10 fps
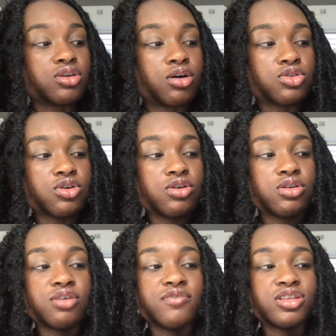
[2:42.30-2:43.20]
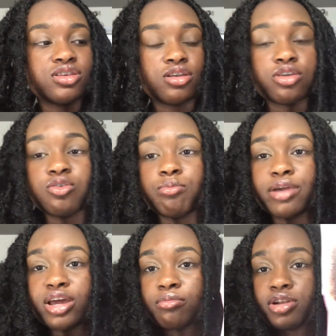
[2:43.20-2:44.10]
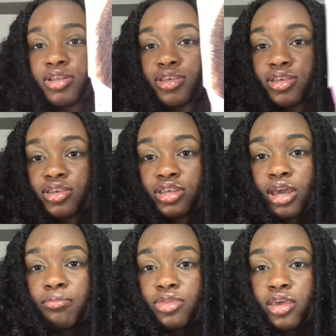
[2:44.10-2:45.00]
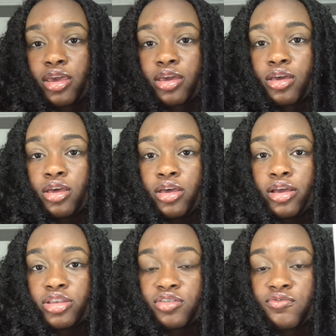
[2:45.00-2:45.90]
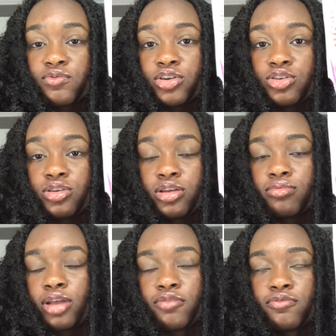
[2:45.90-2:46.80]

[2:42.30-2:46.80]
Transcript: alternative. It's another brand, but it's the same thing. It's a not